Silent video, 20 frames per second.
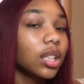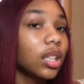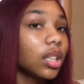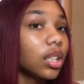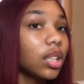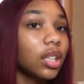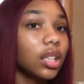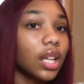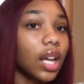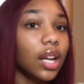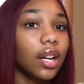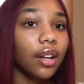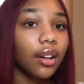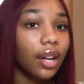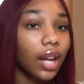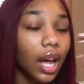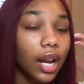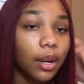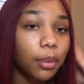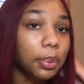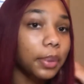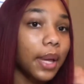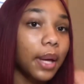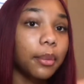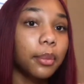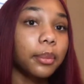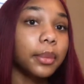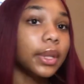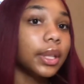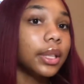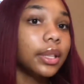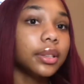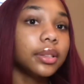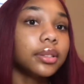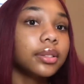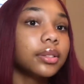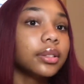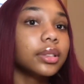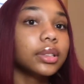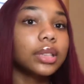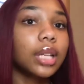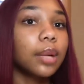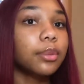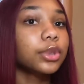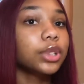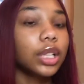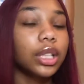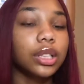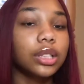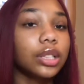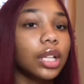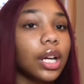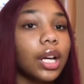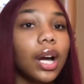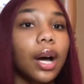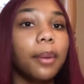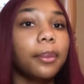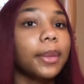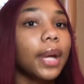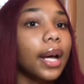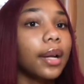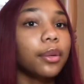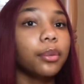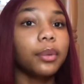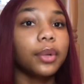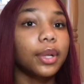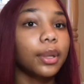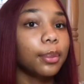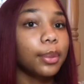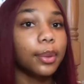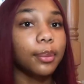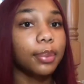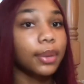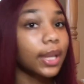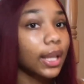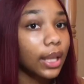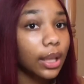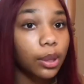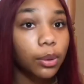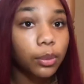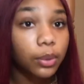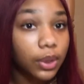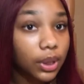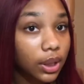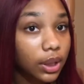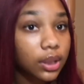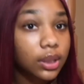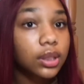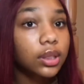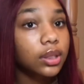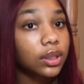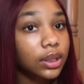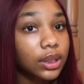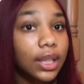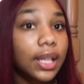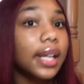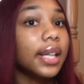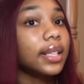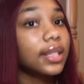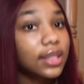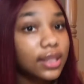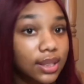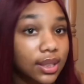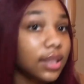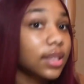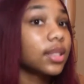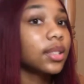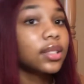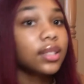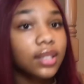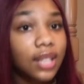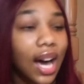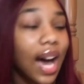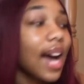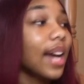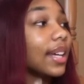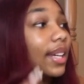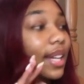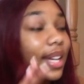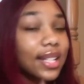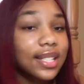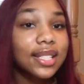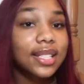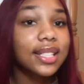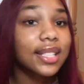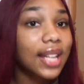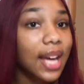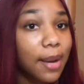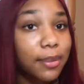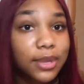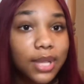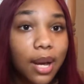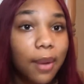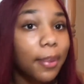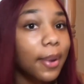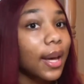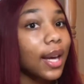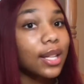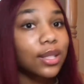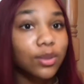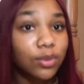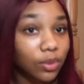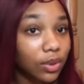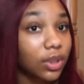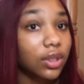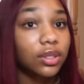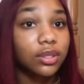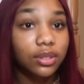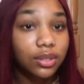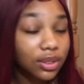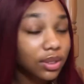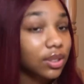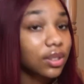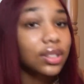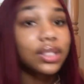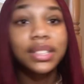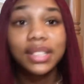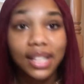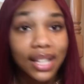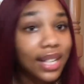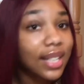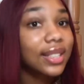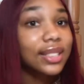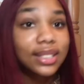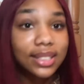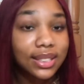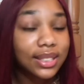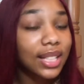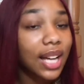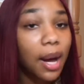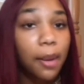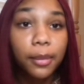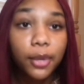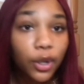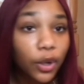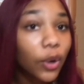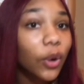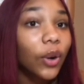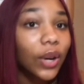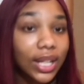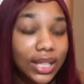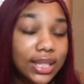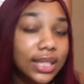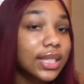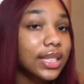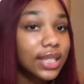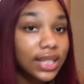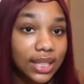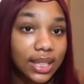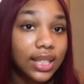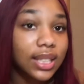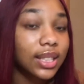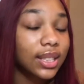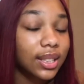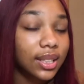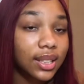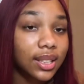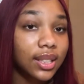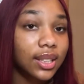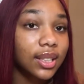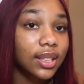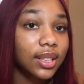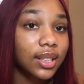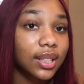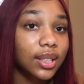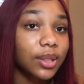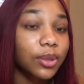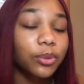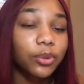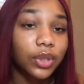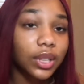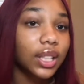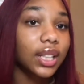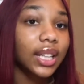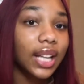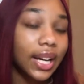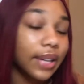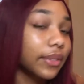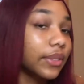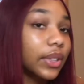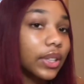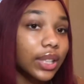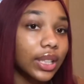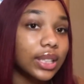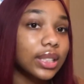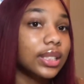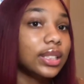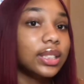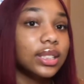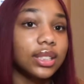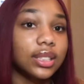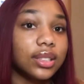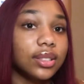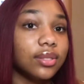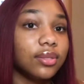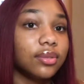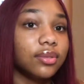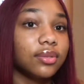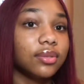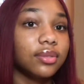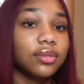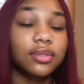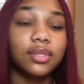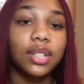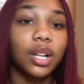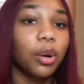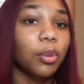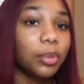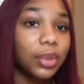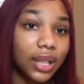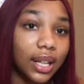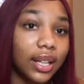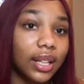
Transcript: they know not to play with me. Because I'm Shady J. I'm not the one to be played with. Yes, I guess Snapchat passwords. Yes, I'm crazy. Real life crazy. Don't play.